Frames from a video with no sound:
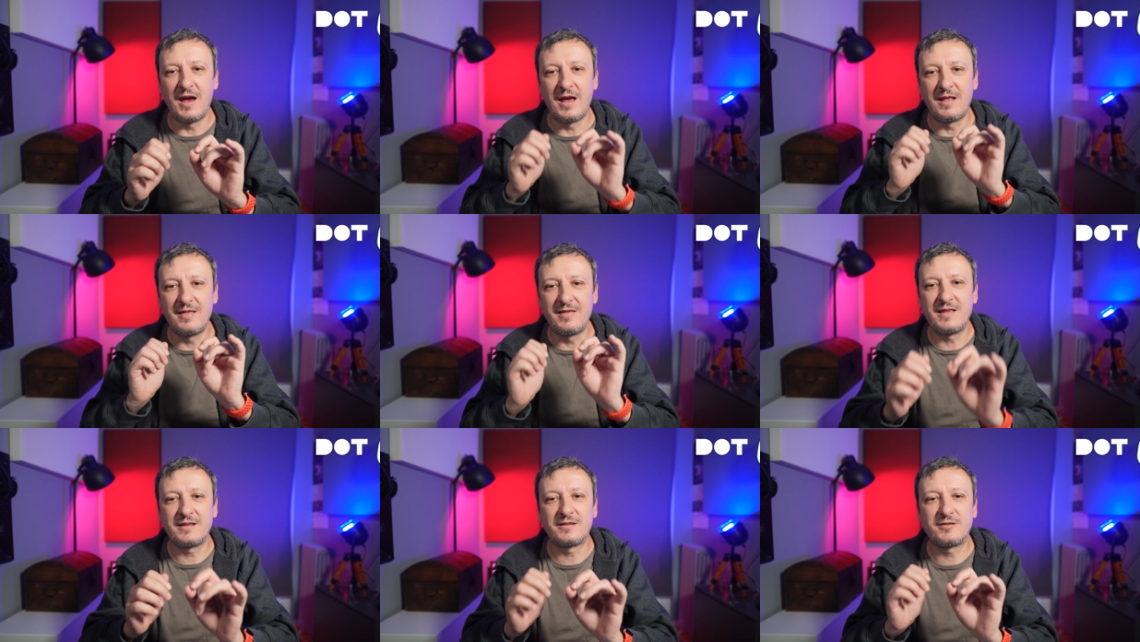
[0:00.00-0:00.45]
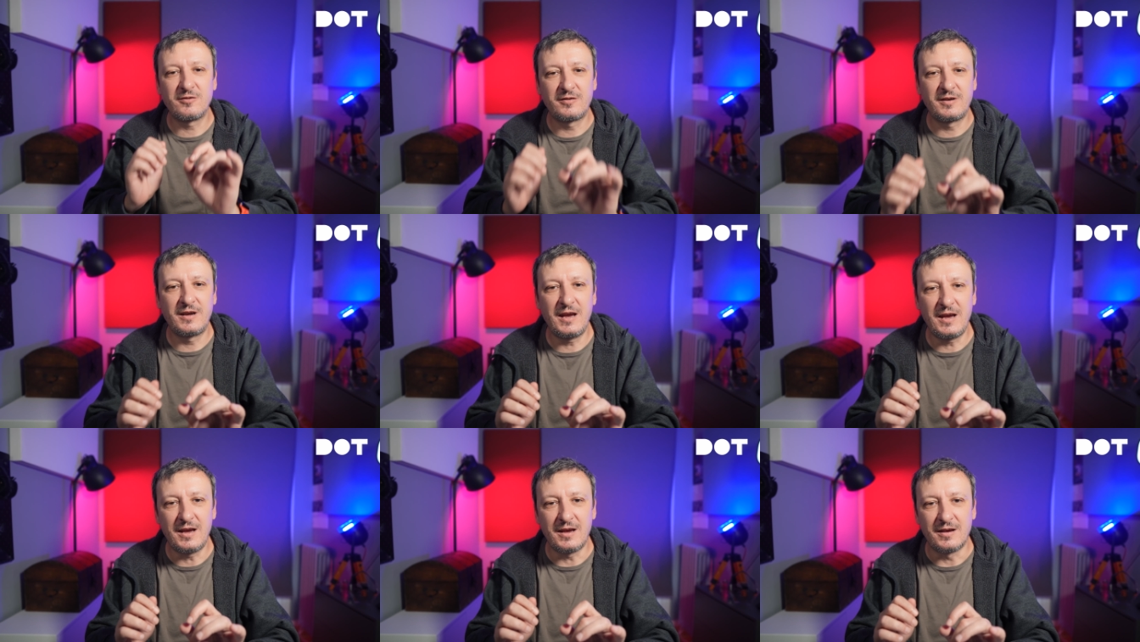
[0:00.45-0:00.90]
and that's
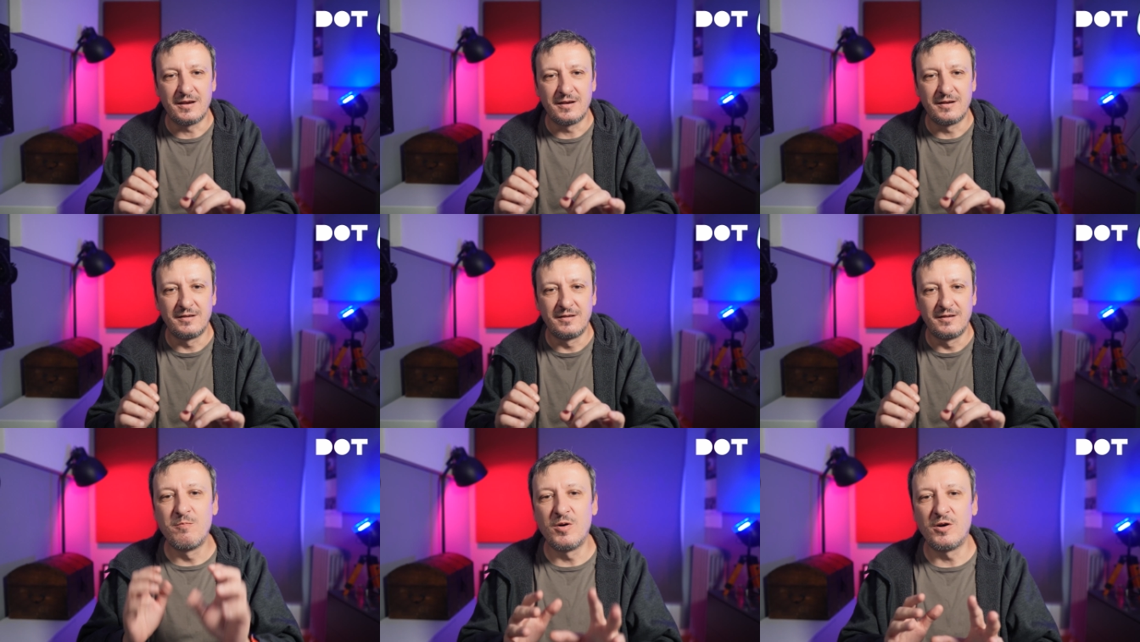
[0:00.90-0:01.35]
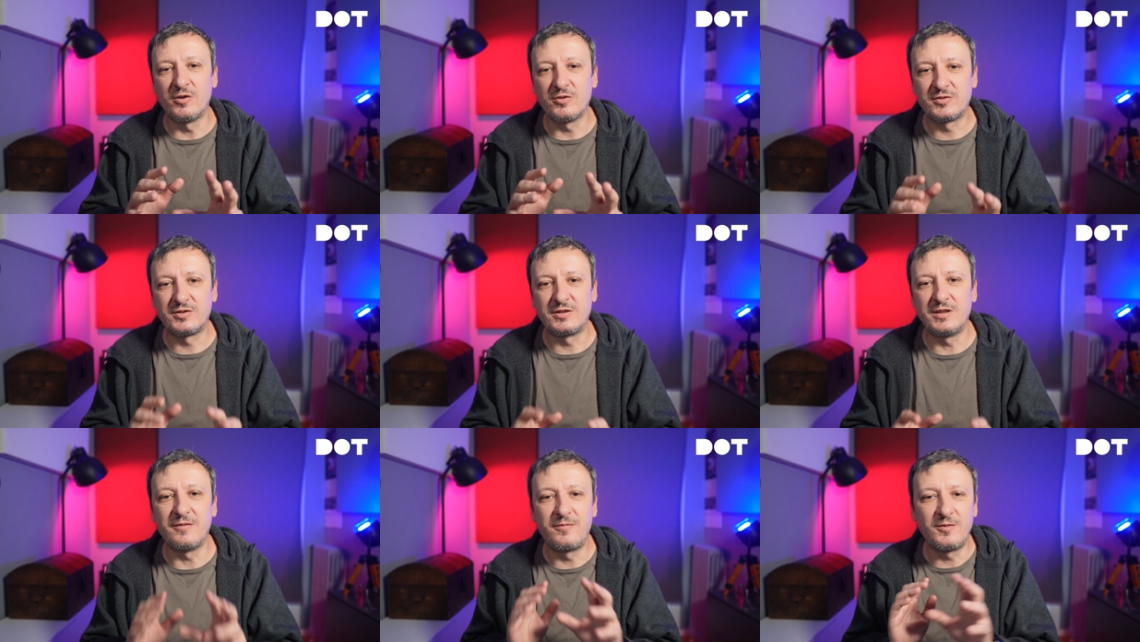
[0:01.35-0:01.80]
okay.
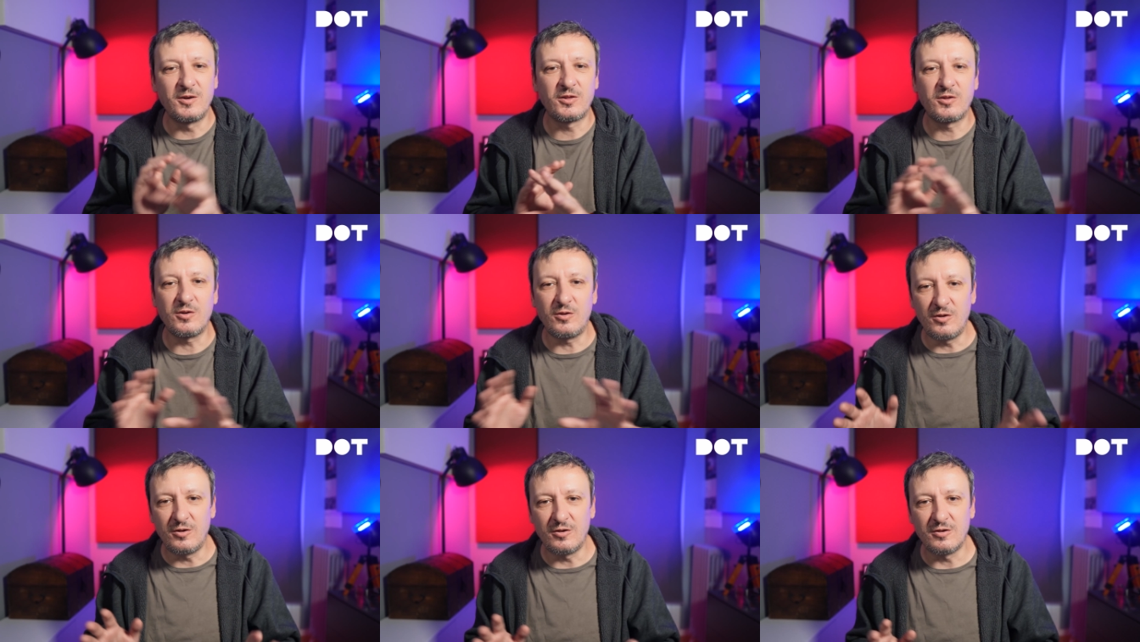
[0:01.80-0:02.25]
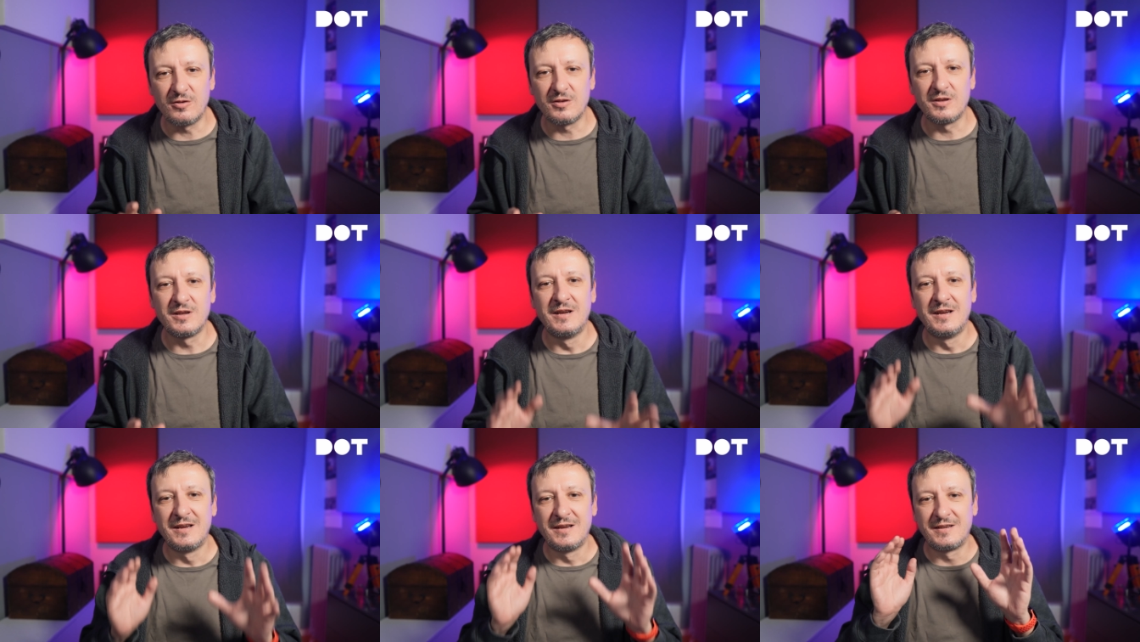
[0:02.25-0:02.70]
Most, if not
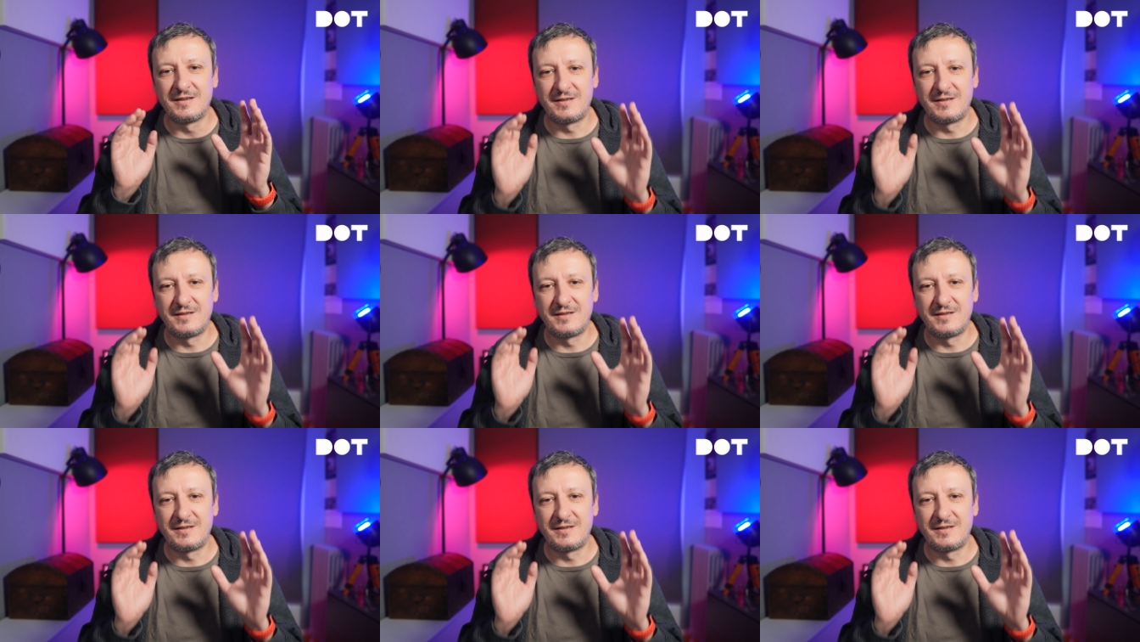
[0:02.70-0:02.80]
all,